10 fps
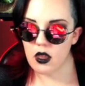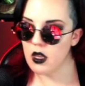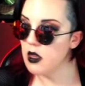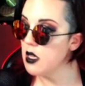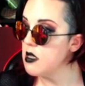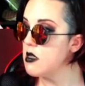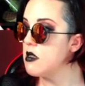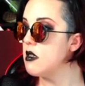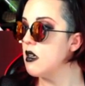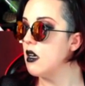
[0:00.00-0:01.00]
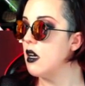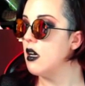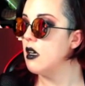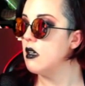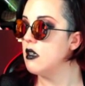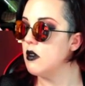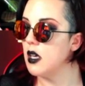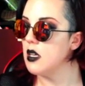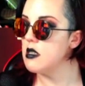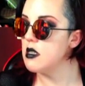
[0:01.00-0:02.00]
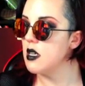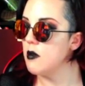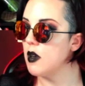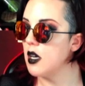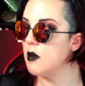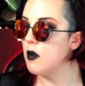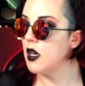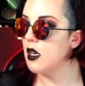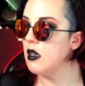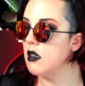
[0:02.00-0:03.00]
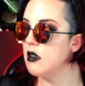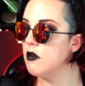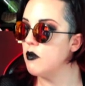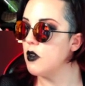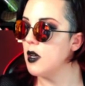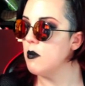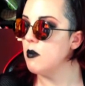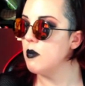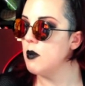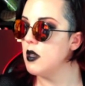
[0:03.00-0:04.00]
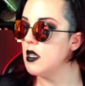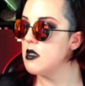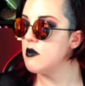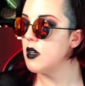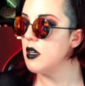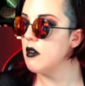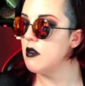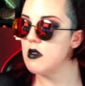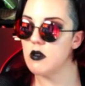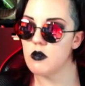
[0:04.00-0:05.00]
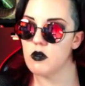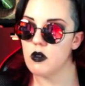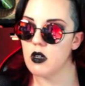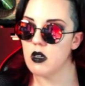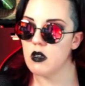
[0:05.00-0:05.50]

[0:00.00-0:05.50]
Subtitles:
and then this, you can't see it behind my frame. Maybe this right here, this little